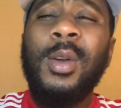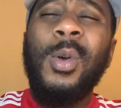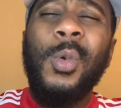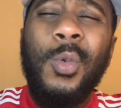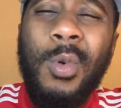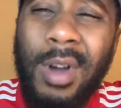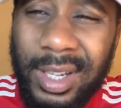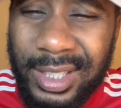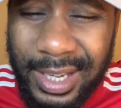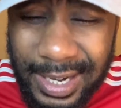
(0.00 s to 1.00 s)

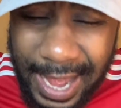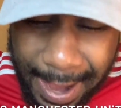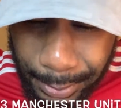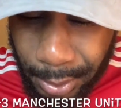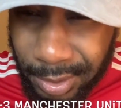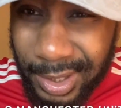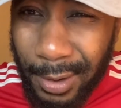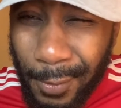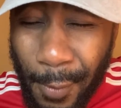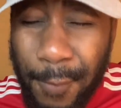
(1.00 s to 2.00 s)
What an absolutely
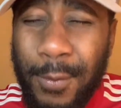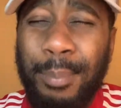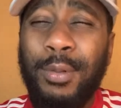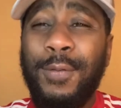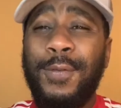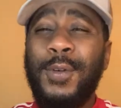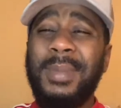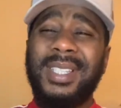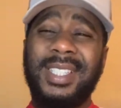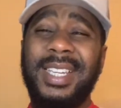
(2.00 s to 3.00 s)
awful
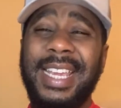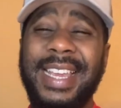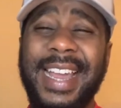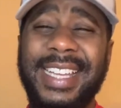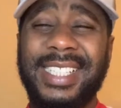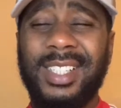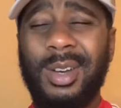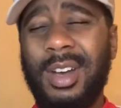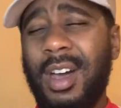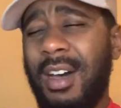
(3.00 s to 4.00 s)
performance today, guys.
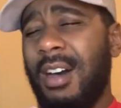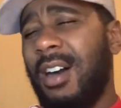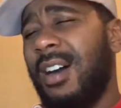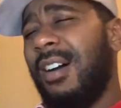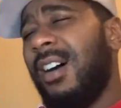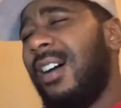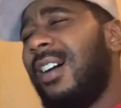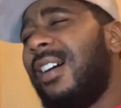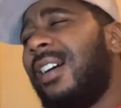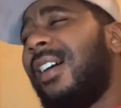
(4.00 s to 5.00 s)

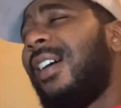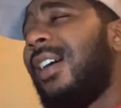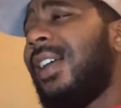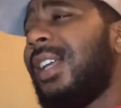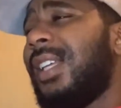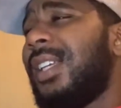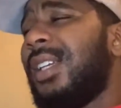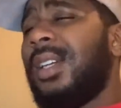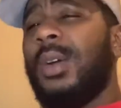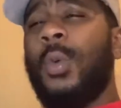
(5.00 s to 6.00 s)
Oh,
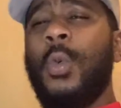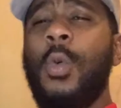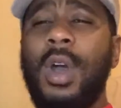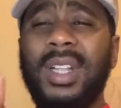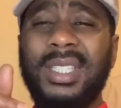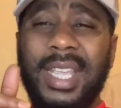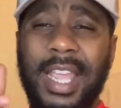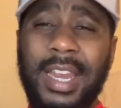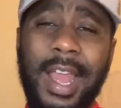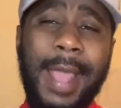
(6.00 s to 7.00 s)
what
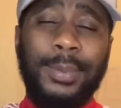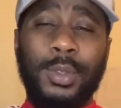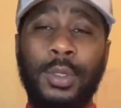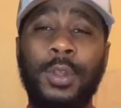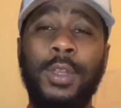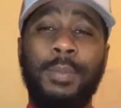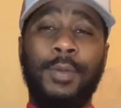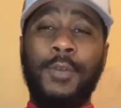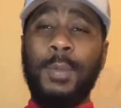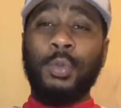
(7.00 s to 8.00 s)
an absolutely
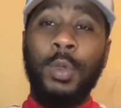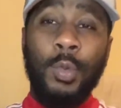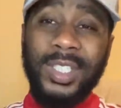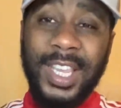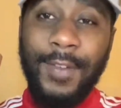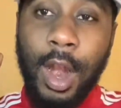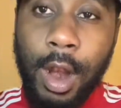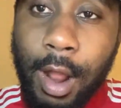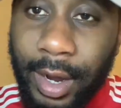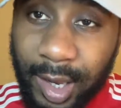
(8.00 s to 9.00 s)
performance. We was even
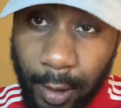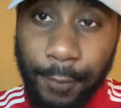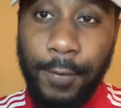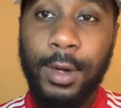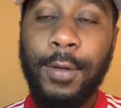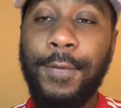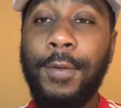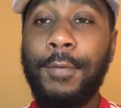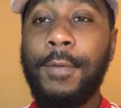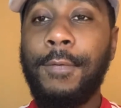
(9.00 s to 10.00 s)
lucky for
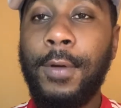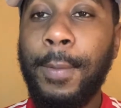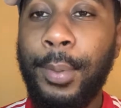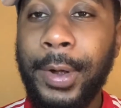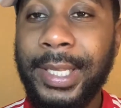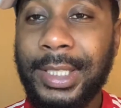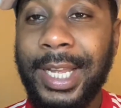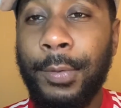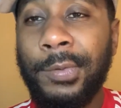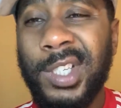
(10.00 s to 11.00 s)
the points that
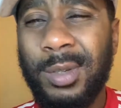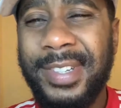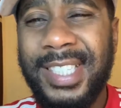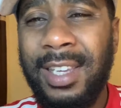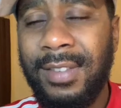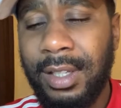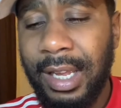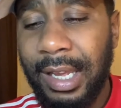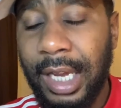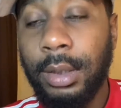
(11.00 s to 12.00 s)
we've just received today,
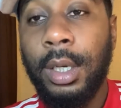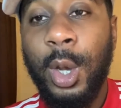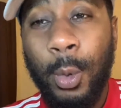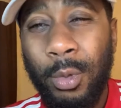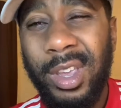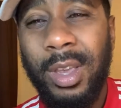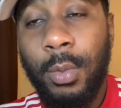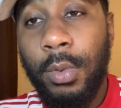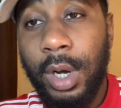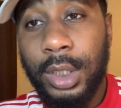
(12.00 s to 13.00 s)
guys. We
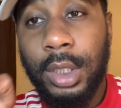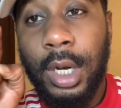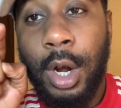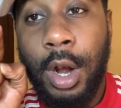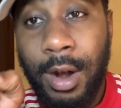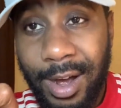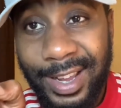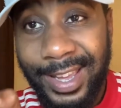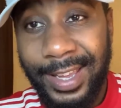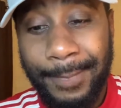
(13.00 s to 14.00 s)
was
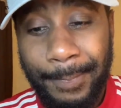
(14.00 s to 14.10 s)
lucky.